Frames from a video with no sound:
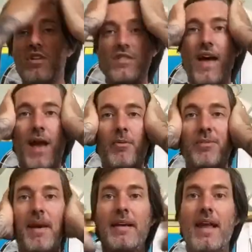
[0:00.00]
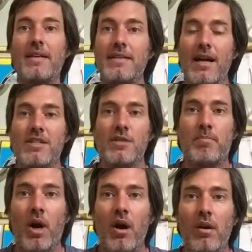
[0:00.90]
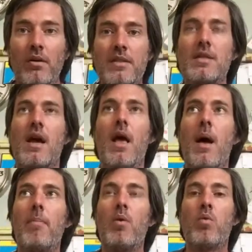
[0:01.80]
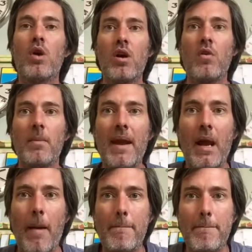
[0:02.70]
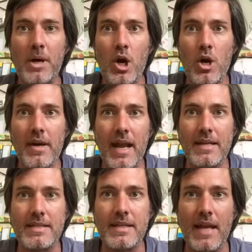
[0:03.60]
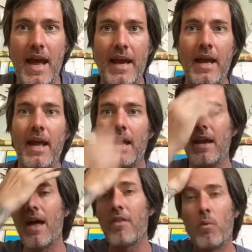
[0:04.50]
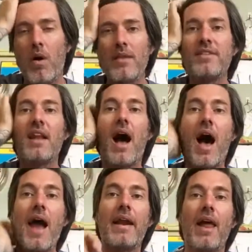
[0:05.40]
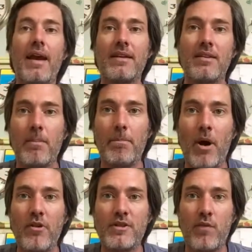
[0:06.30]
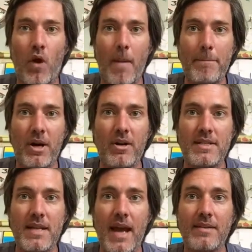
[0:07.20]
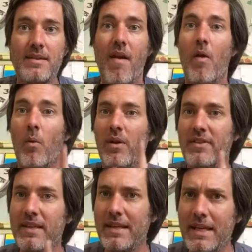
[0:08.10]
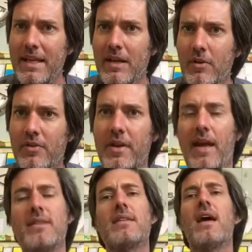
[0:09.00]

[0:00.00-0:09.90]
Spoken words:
of animals make nests, not just birds, but we're going to make a bird nest today. Now, the ones that I liked the most for our bird's nest was the eagle's nest.